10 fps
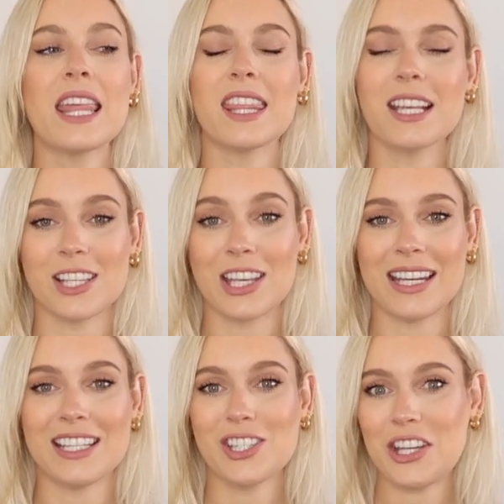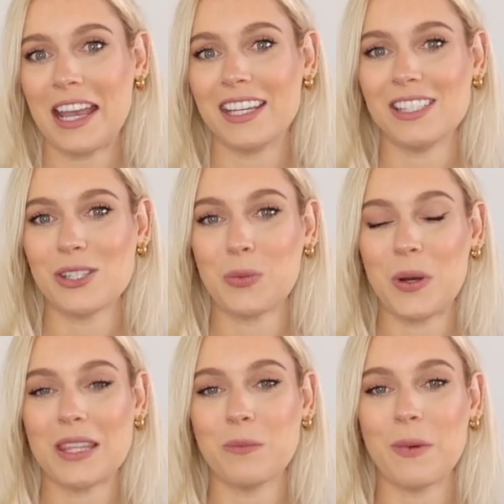things I can interchange
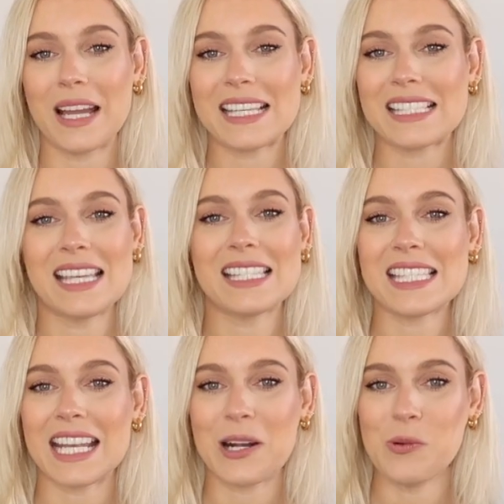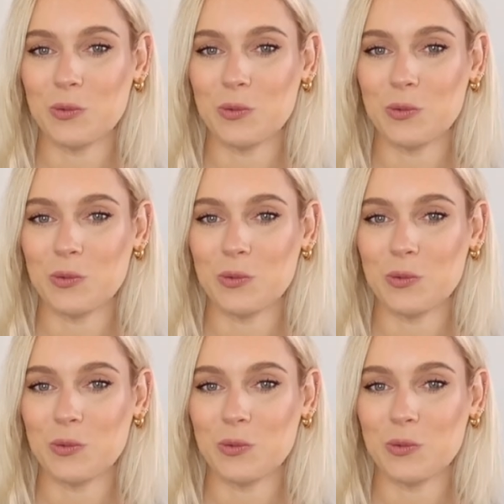with my existing